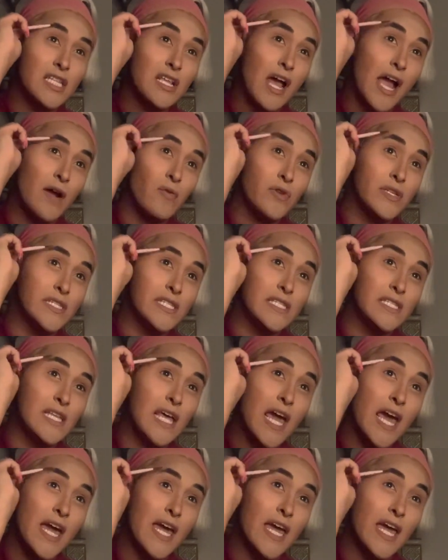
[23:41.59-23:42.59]
I would
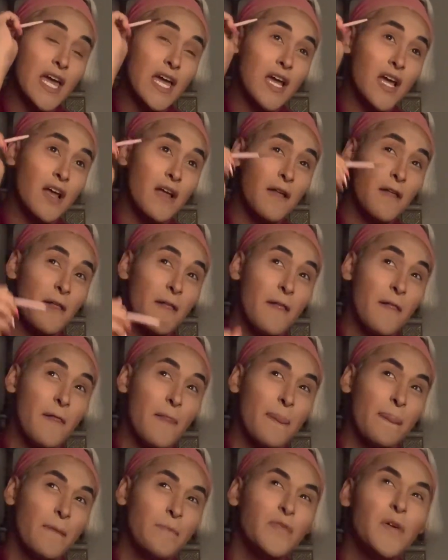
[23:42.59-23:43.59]
say
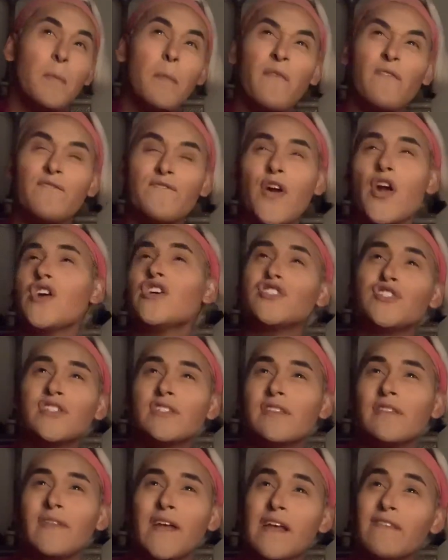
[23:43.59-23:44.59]
the
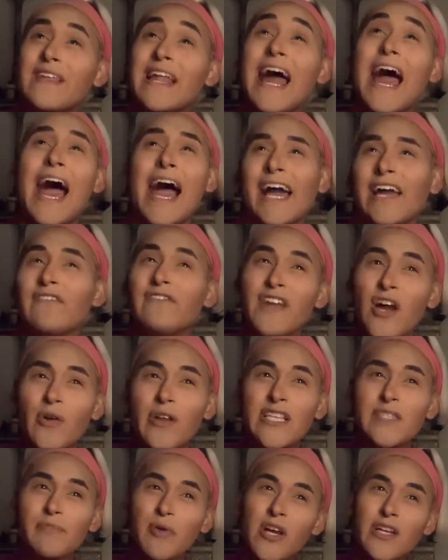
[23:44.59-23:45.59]
first thing that I've
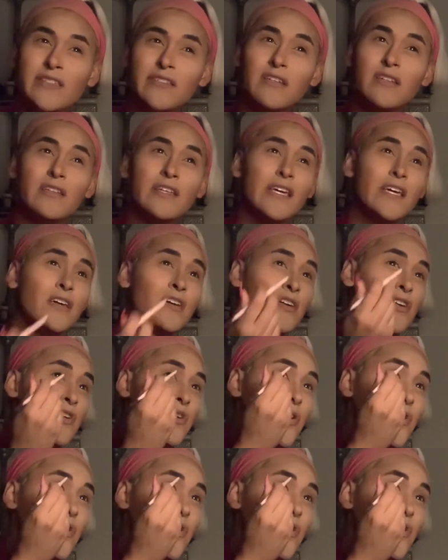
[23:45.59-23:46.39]
noticed personally